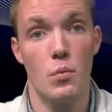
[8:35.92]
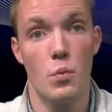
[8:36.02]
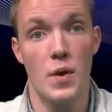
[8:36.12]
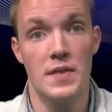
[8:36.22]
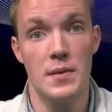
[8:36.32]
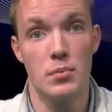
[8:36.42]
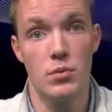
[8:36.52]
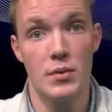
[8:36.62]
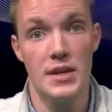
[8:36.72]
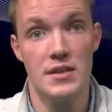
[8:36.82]
when the
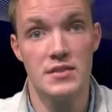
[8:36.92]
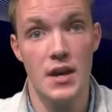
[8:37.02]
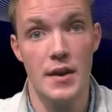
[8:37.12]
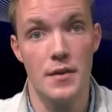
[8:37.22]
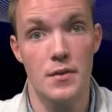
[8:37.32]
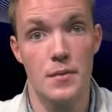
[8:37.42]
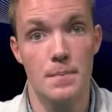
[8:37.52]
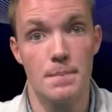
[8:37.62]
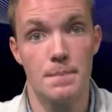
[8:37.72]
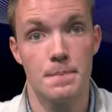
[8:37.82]
employee is hired,
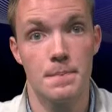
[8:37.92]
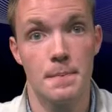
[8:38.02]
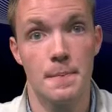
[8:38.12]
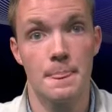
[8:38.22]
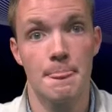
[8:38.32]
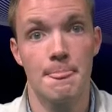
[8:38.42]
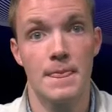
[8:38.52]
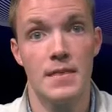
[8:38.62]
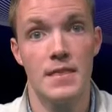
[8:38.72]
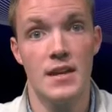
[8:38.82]

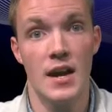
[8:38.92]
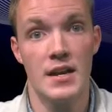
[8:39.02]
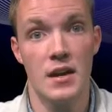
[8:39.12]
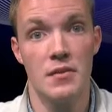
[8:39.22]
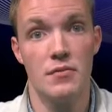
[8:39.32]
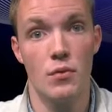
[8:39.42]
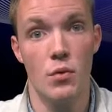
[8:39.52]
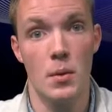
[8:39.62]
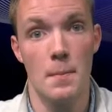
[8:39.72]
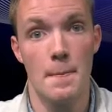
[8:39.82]
the I-9
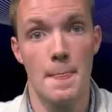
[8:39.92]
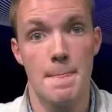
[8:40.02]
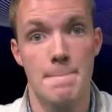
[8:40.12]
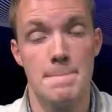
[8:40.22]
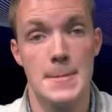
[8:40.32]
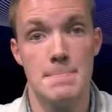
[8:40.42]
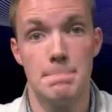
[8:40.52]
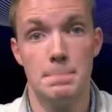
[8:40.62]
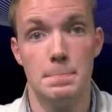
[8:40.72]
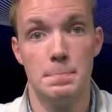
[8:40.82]
form
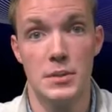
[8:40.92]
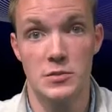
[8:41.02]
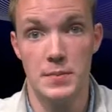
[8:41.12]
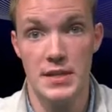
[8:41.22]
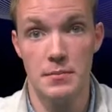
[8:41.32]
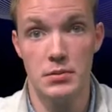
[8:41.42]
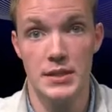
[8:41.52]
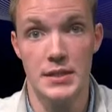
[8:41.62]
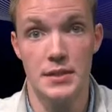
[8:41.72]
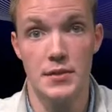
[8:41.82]
must be
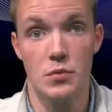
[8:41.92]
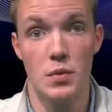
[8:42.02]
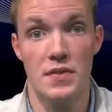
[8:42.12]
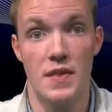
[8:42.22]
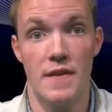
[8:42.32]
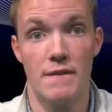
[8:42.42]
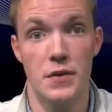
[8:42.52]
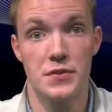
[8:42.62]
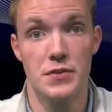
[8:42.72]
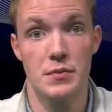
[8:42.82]
completed within the
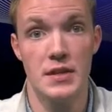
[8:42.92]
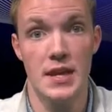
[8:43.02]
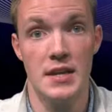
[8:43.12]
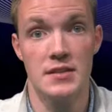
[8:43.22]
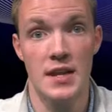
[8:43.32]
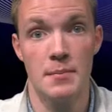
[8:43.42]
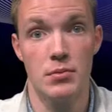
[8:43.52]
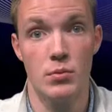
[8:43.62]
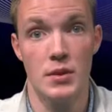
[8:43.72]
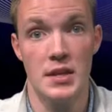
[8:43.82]
first 3 days that
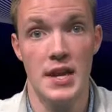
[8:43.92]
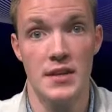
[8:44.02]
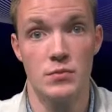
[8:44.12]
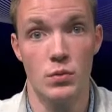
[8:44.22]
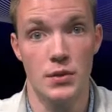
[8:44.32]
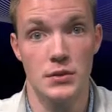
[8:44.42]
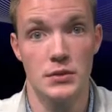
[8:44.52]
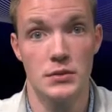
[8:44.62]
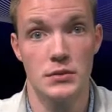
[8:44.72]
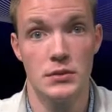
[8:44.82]
employee has worked.
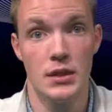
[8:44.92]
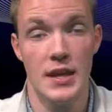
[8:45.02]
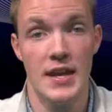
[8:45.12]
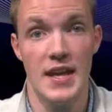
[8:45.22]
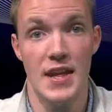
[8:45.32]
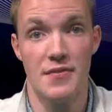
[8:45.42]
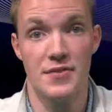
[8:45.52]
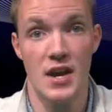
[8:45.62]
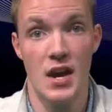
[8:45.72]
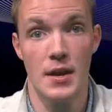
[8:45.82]
If
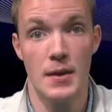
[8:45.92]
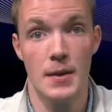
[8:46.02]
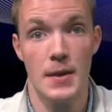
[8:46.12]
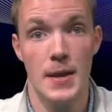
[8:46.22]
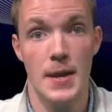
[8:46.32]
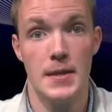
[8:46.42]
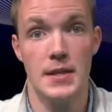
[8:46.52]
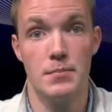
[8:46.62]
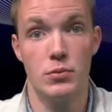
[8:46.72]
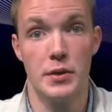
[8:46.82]
not, the
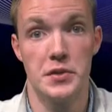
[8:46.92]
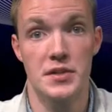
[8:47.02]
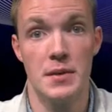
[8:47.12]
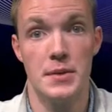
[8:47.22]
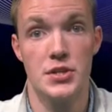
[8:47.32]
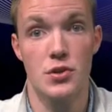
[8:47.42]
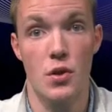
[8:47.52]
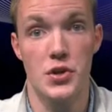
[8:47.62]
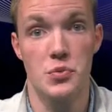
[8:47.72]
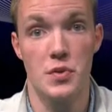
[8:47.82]
employers can be
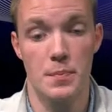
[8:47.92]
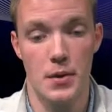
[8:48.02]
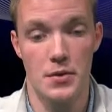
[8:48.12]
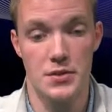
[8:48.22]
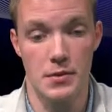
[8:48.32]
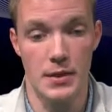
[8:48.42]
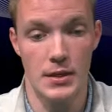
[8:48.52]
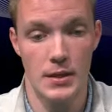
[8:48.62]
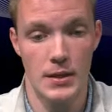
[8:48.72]
charged with perjury